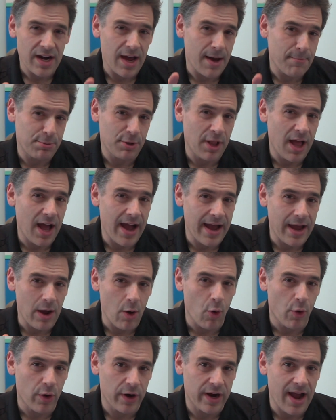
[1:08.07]
gonna apply
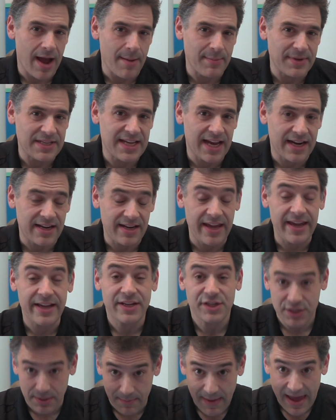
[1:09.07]
origami
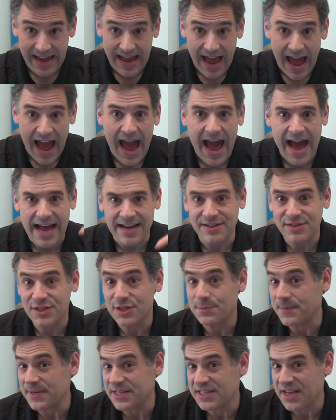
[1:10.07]
techniques to make a hat,
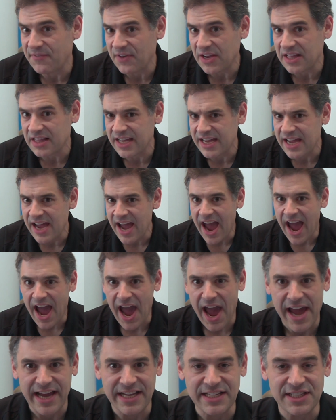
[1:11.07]
specifically
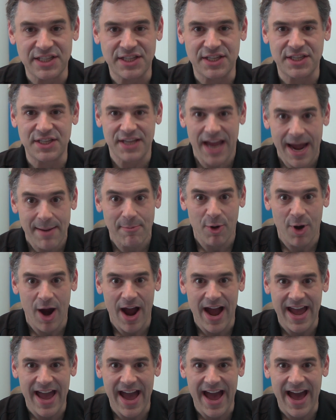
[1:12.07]
a
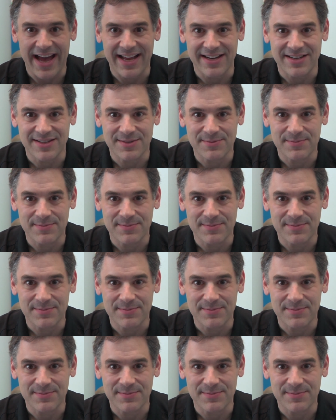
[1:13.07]
samurai hat.